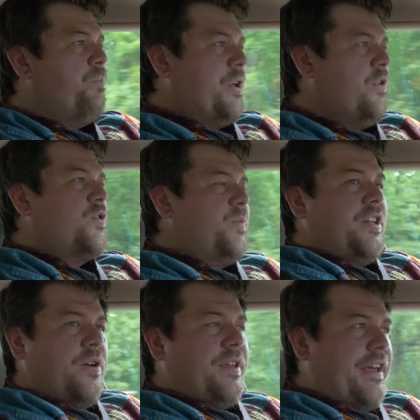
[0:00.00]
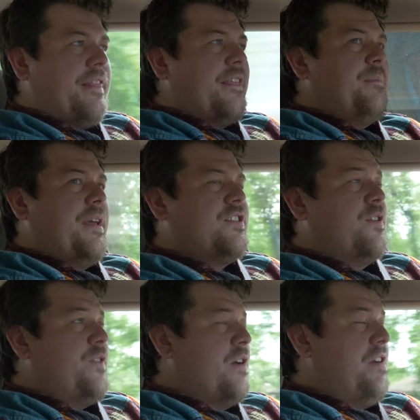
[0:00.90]
because we don't get them, it's
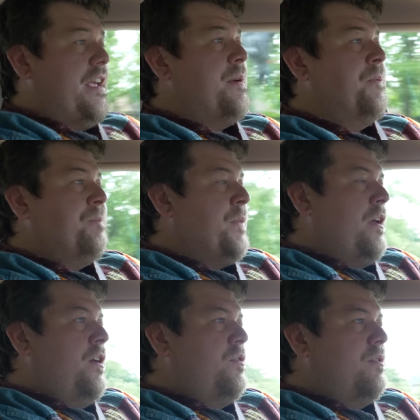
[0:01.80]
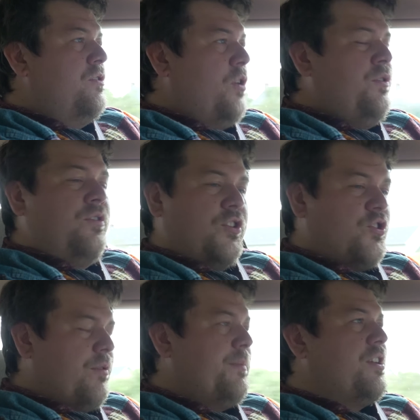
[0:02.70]
a very
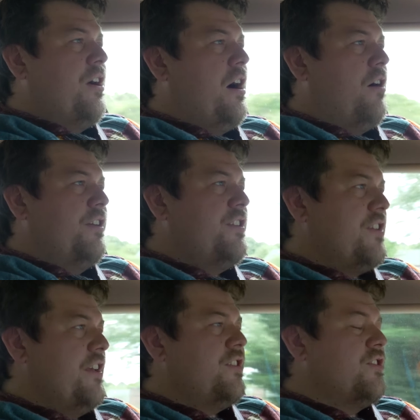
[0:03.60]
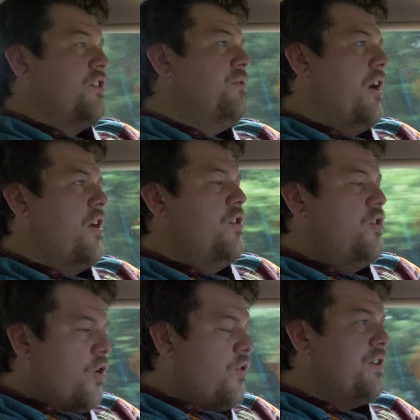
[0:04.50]
nondescript car. It is a
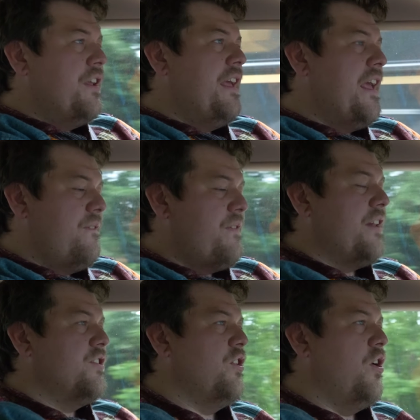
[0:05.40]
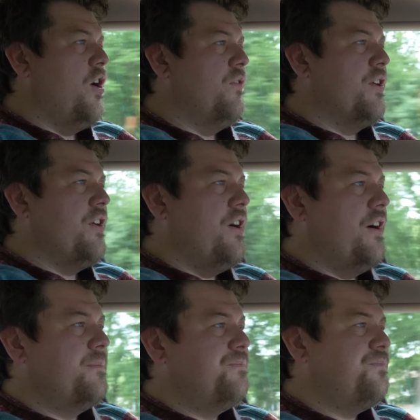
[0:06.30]
non-event of a
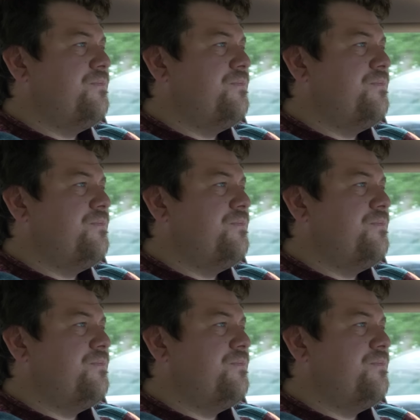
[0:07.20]
car.